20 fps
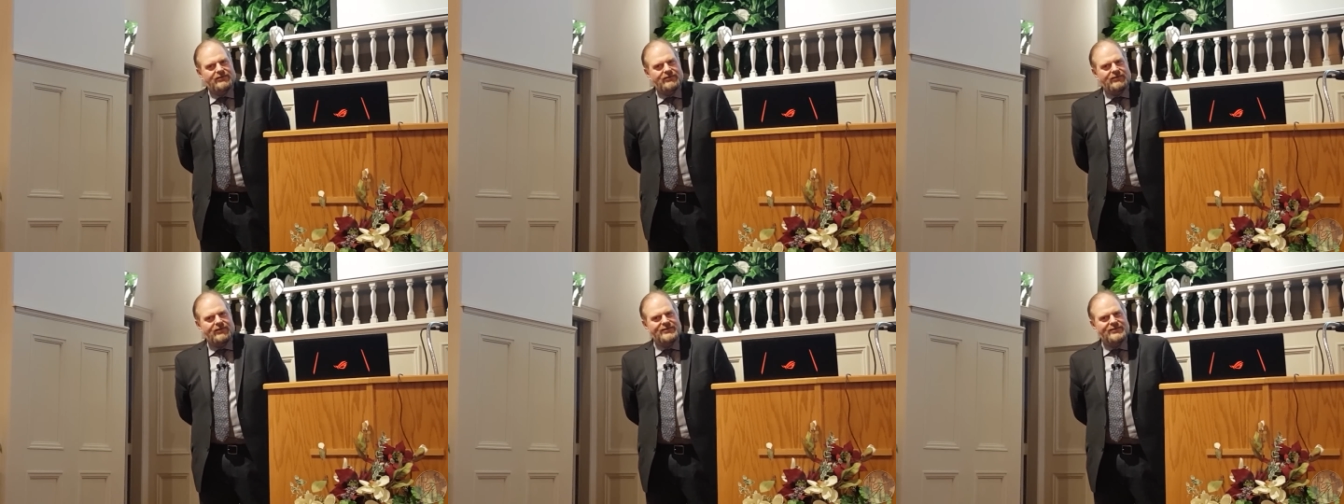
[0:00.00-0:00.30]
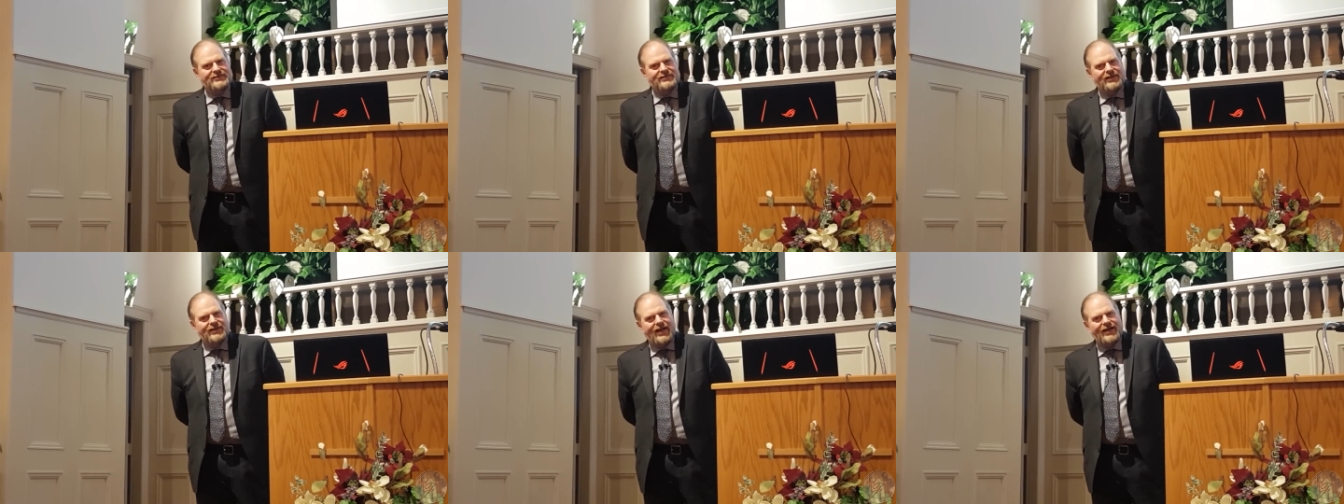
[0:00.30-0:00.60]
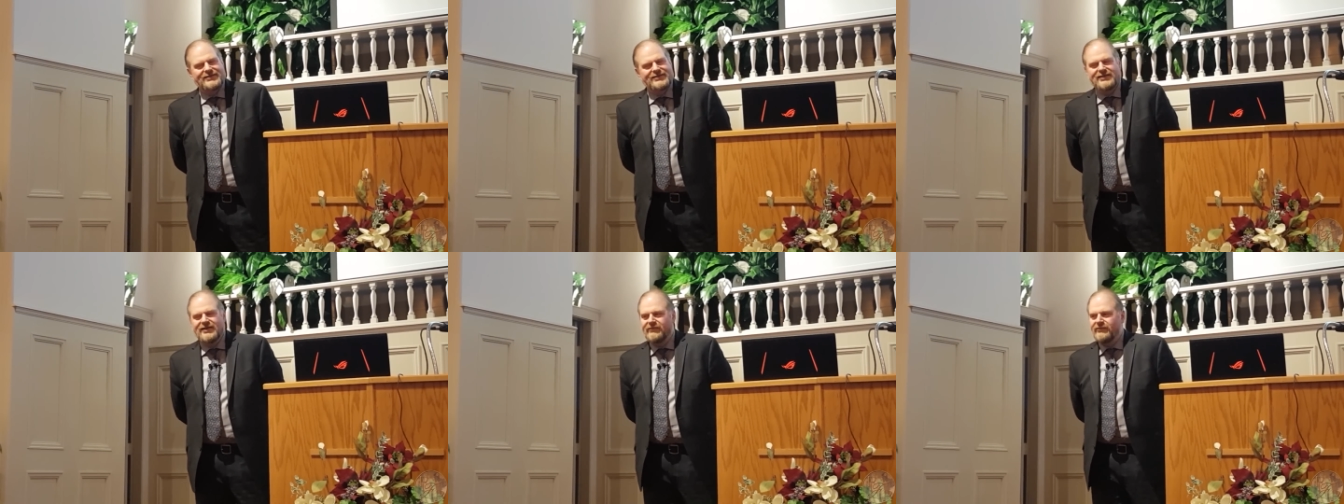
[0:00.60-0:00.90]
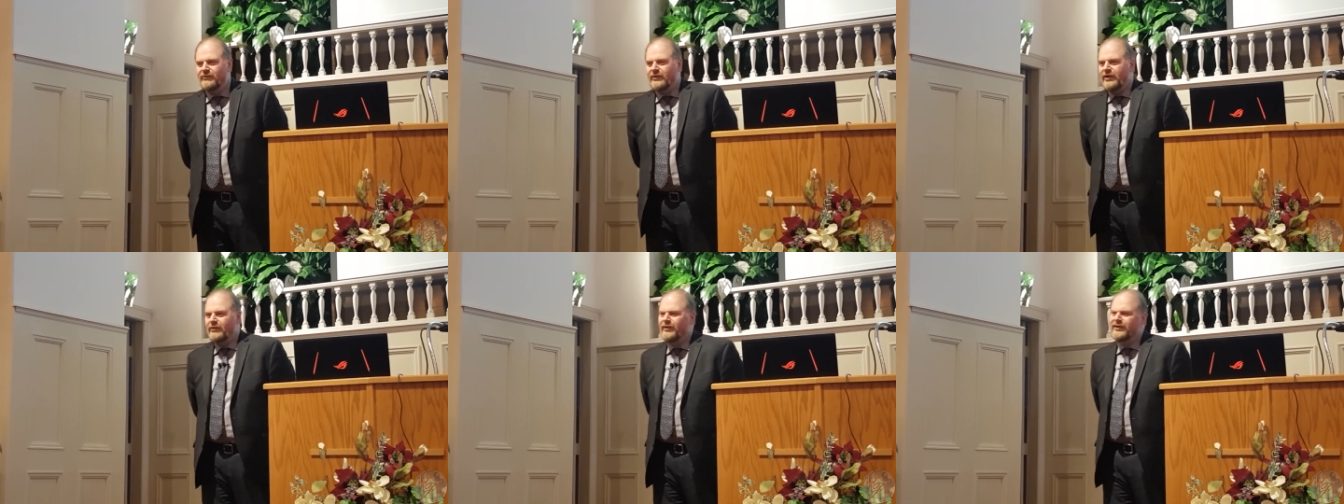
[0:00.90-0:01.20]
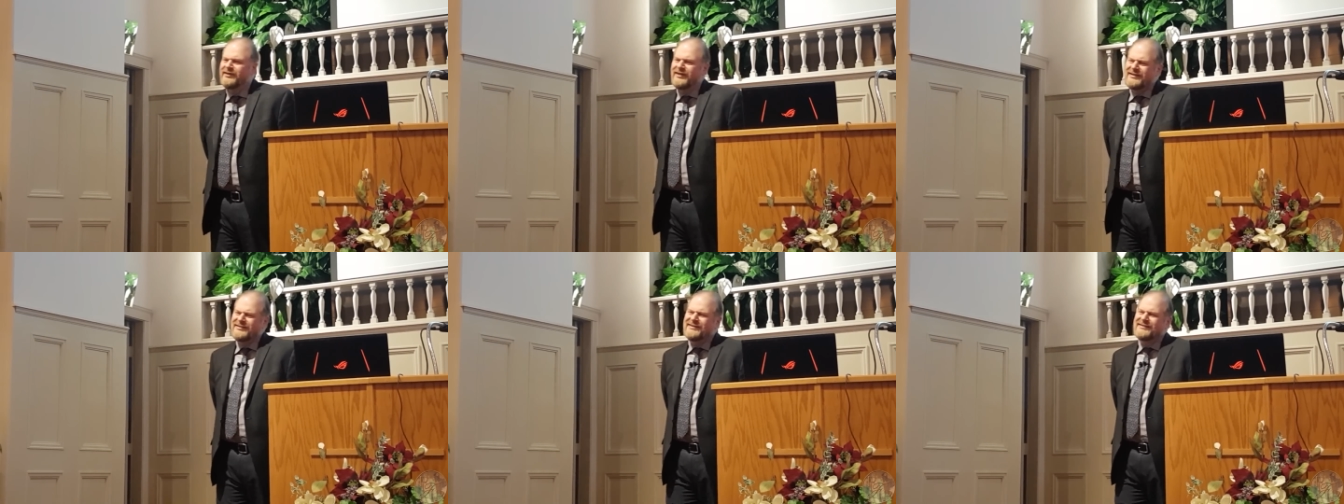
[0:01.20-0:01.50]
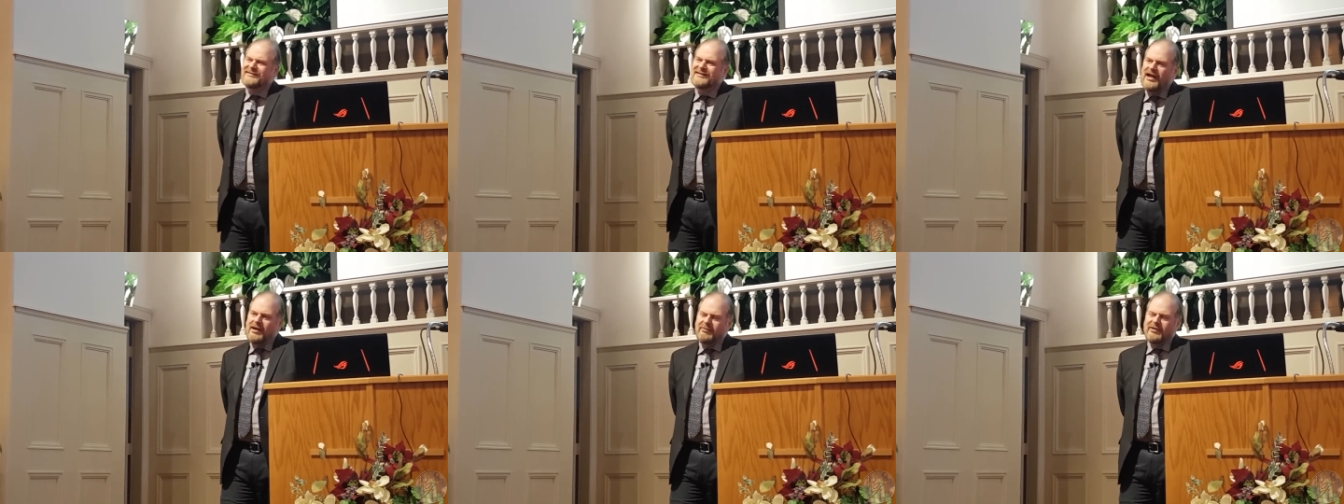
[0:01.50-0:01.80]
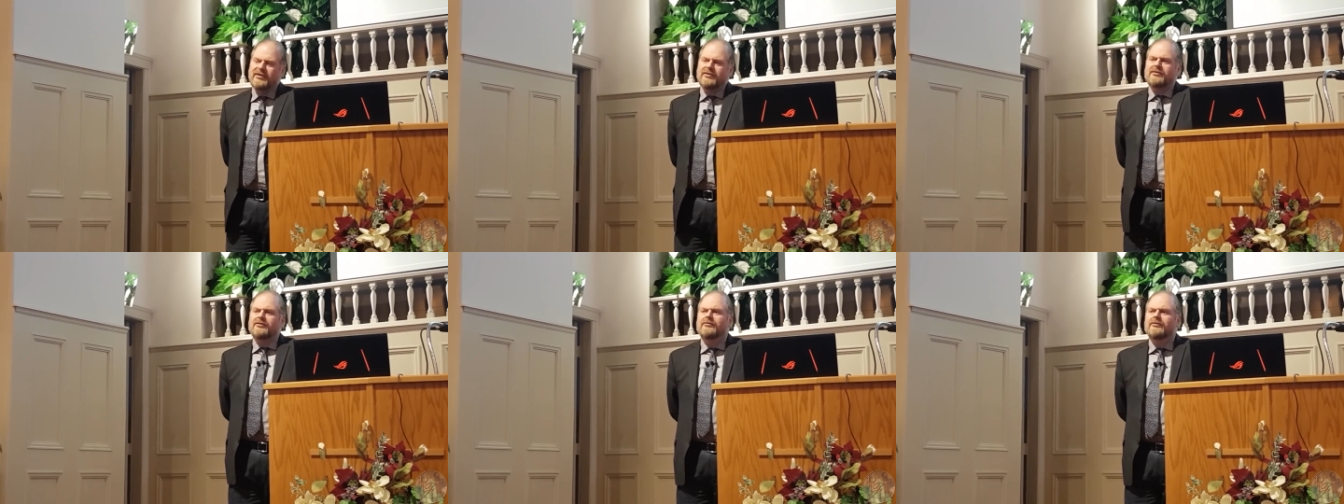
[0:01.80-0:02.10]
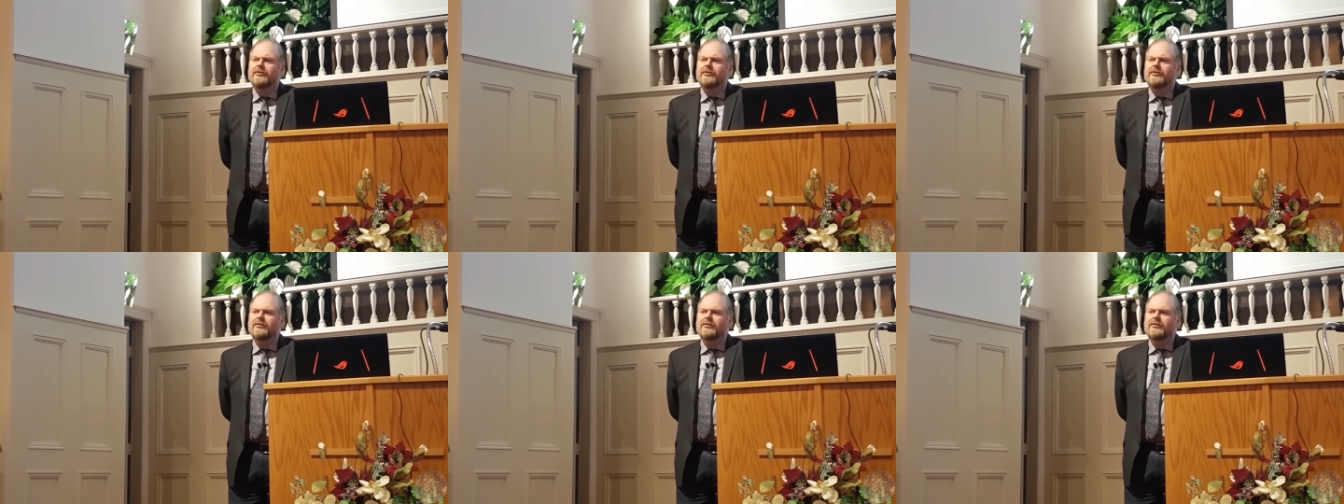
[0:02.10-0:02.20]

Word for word: It's the last day of the week. What day is the Sabbath?